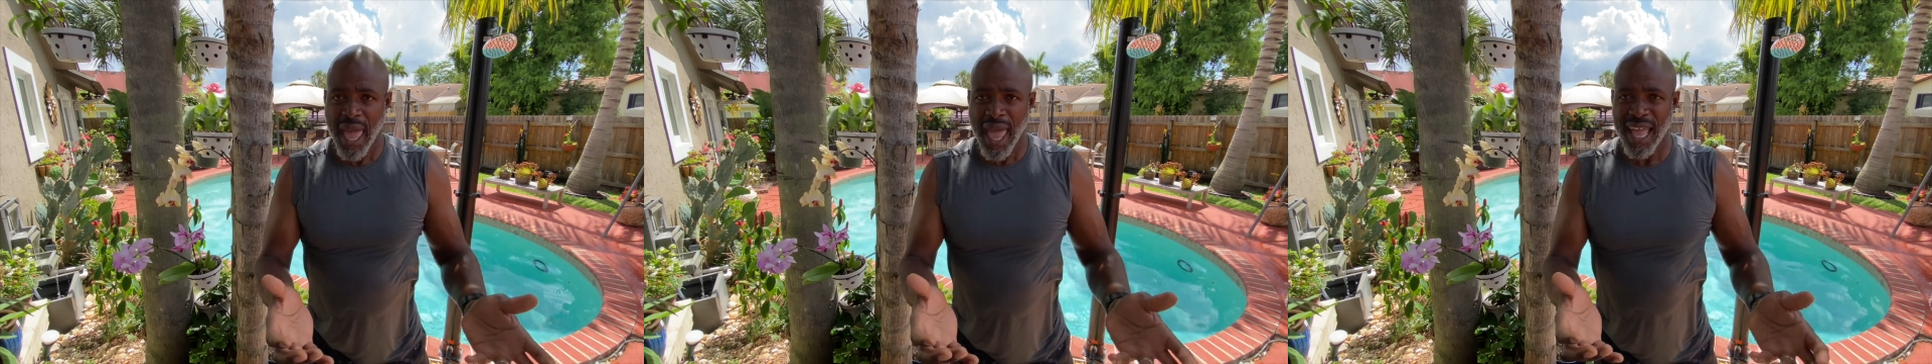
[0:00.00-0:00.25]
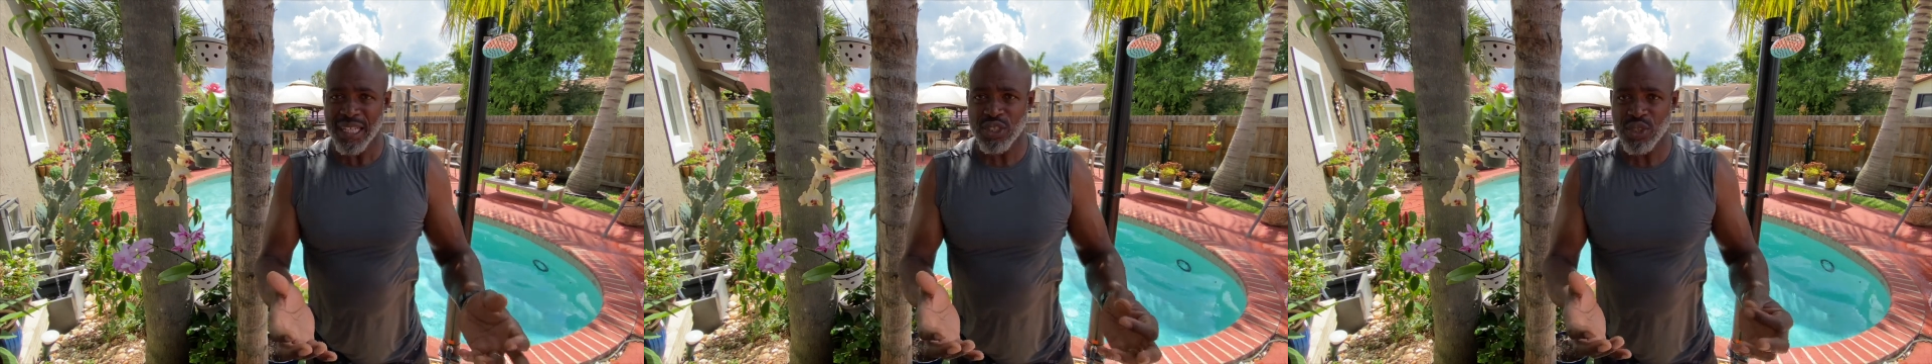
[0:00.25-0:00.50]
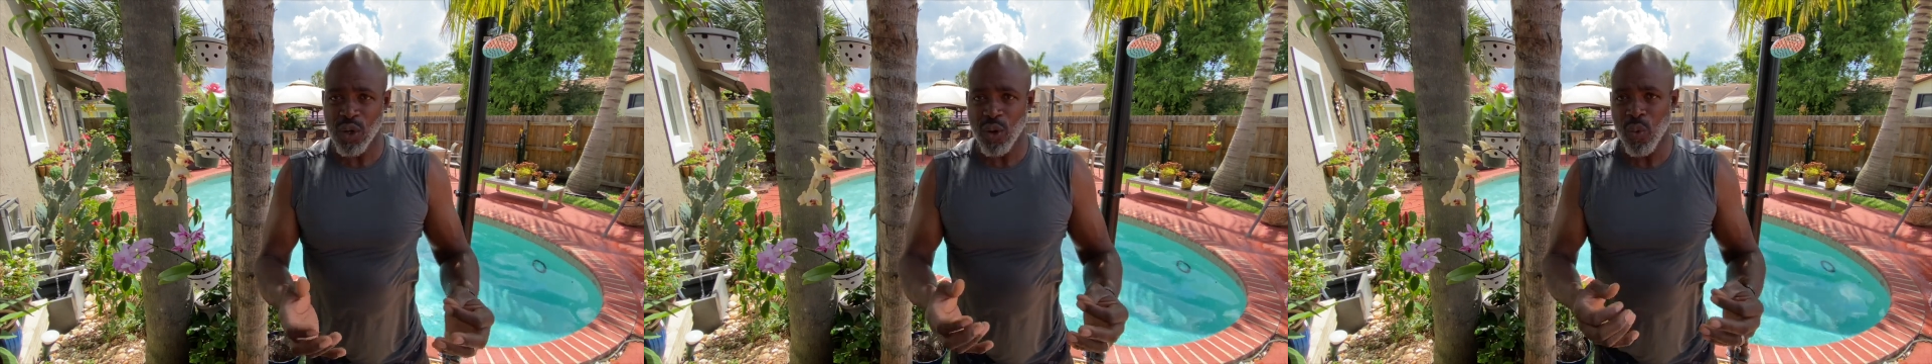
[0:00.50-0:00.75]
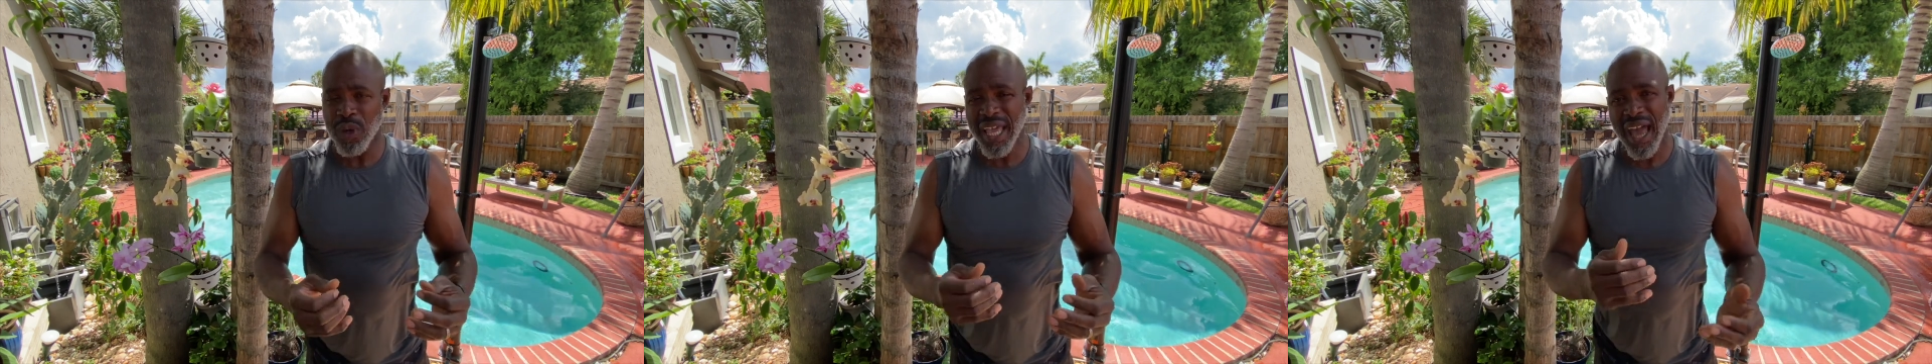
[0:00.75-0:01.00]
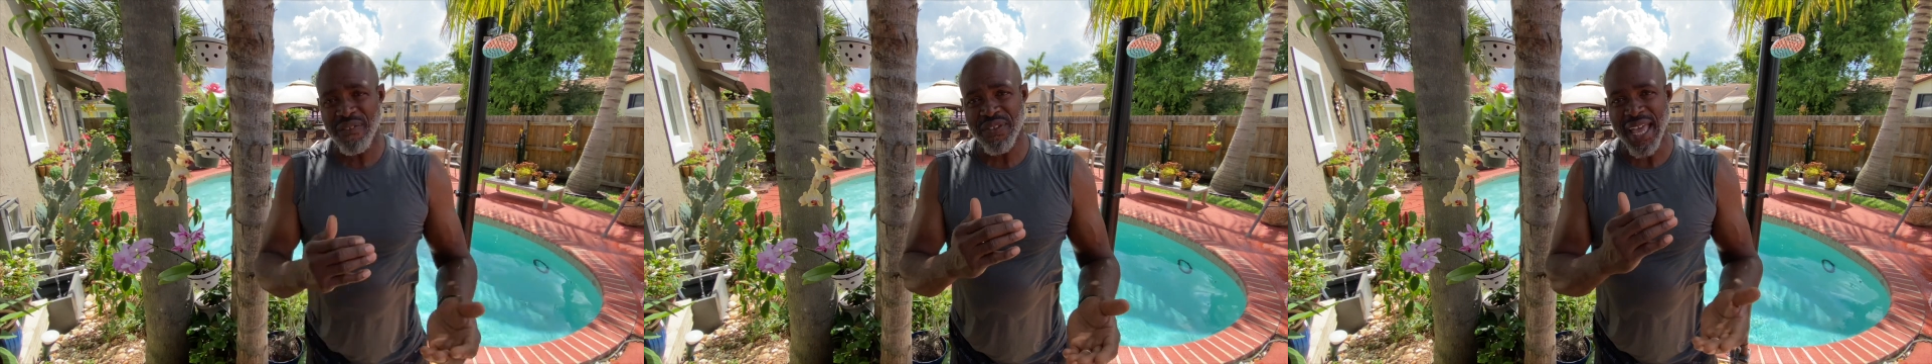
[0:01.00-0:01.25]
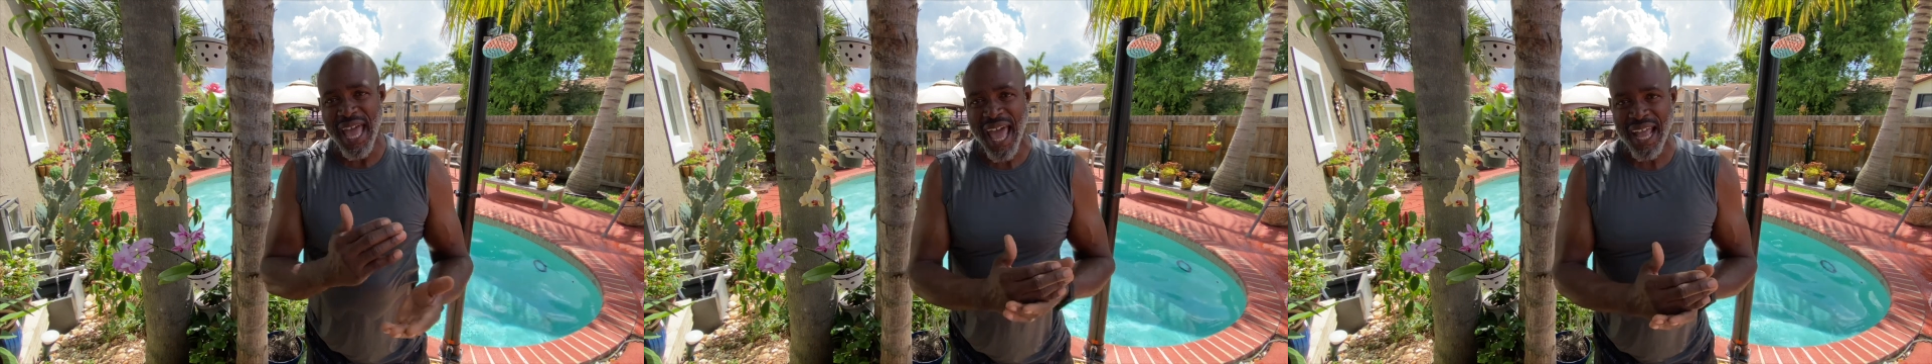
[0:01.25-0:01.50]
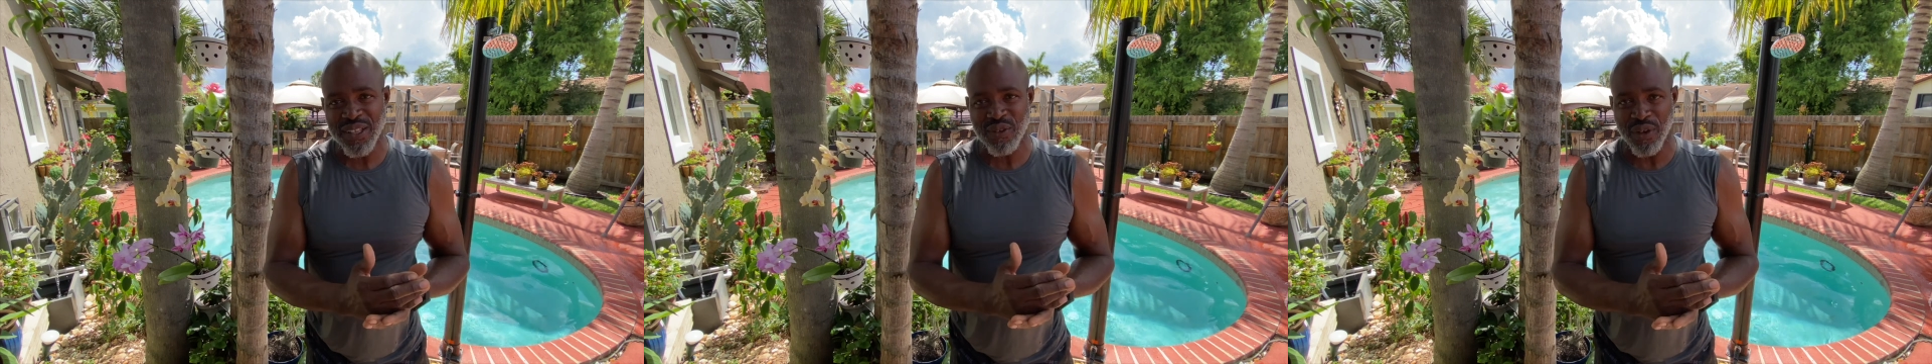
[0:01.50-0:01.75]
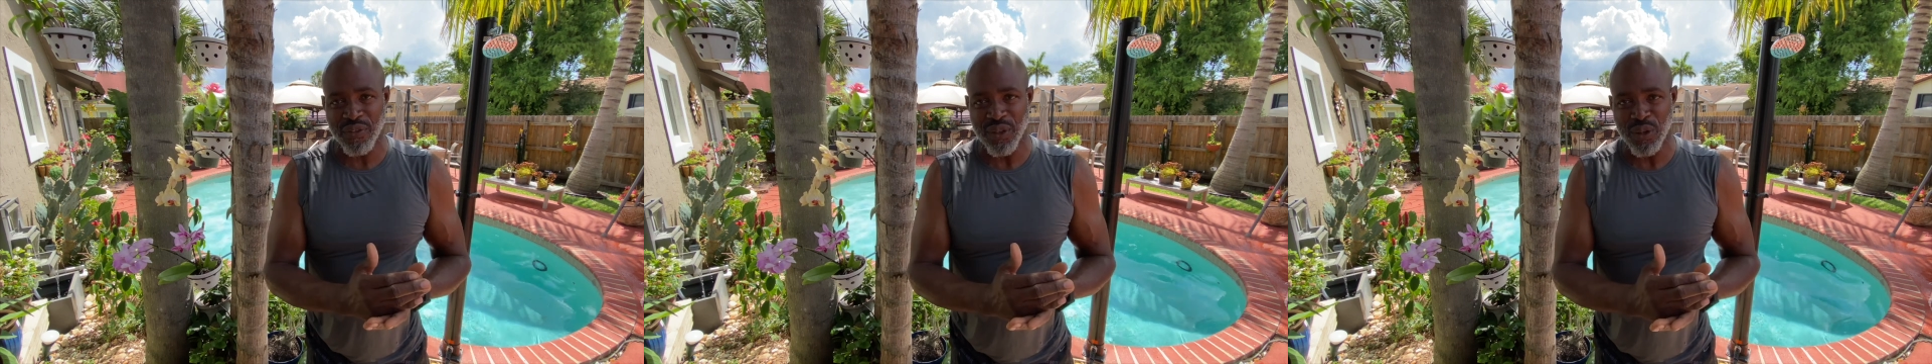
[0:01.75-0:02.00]
And so we have to act
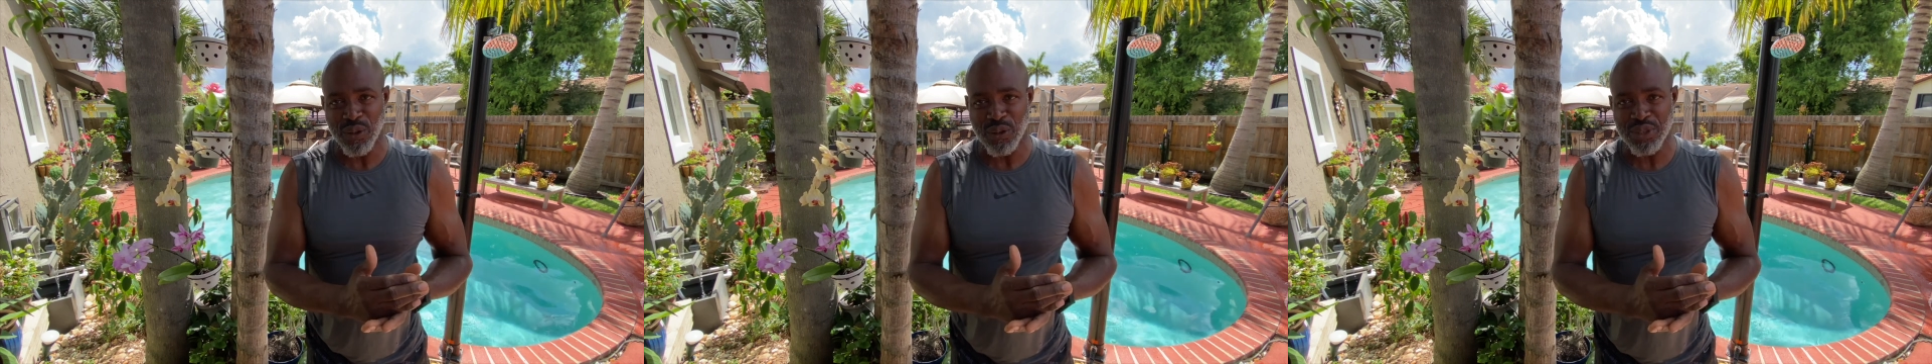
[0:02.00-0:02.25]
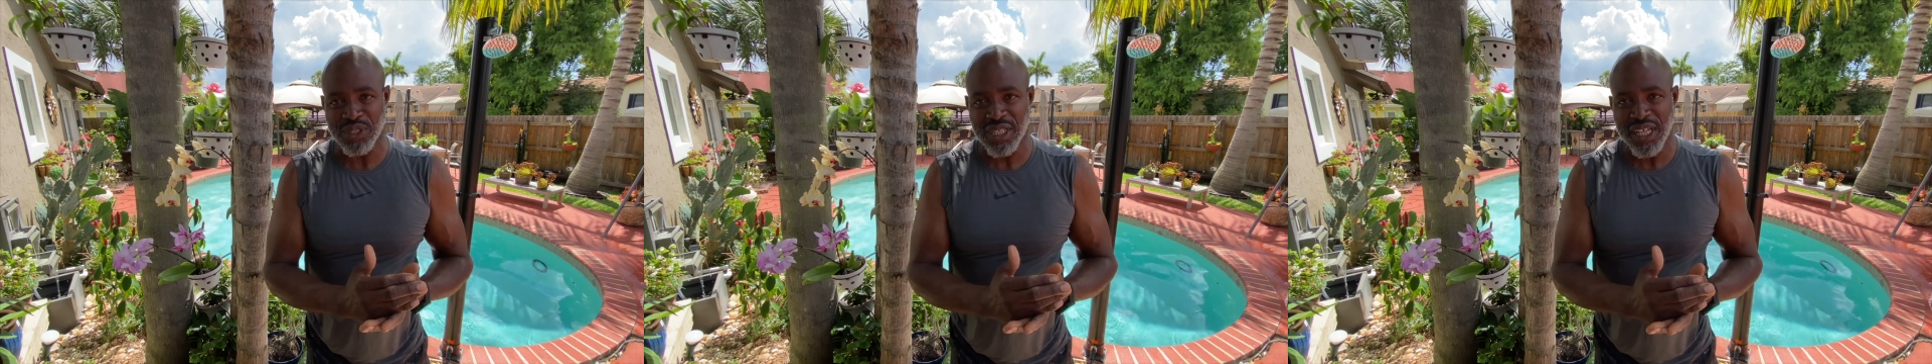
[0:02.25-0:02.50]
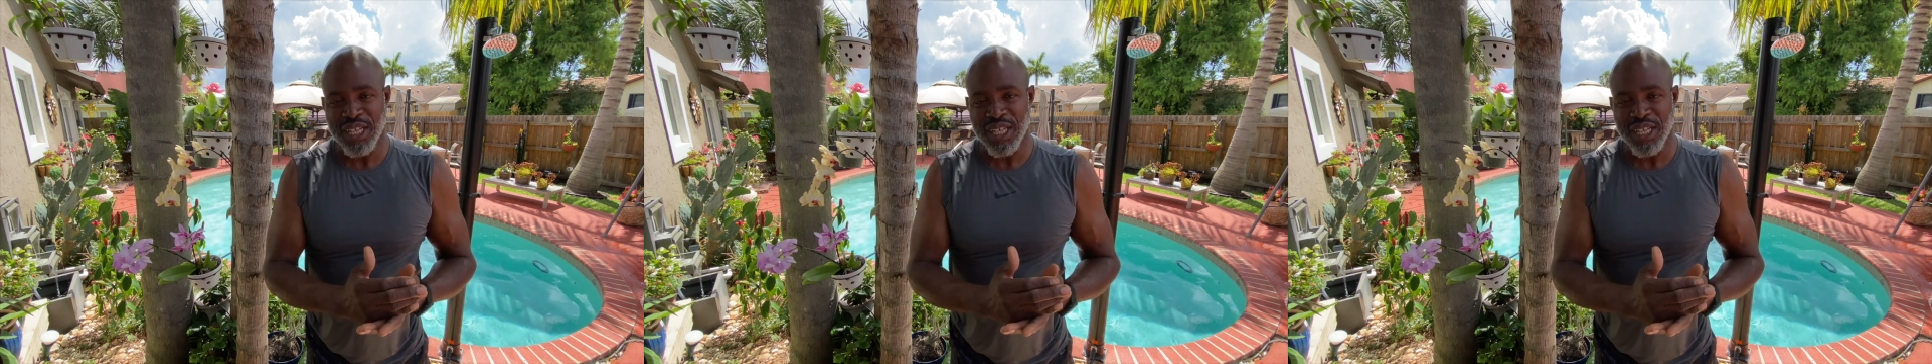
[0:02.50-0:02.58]
on those